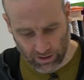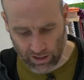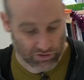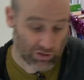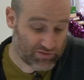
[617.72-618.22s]

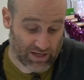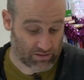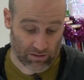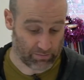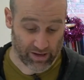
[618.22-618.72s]
should have
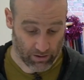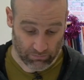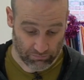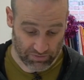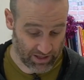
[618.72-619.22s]
tested it better,
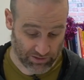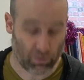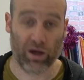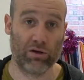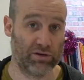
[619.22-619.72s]
but that's
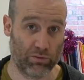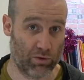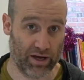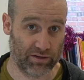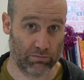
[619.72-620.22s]
why I only
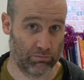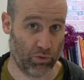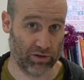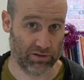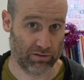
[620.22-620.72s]
write
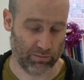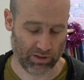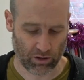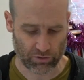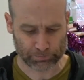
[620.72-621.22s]
pointless
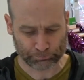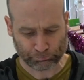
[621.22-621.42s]
hobby code.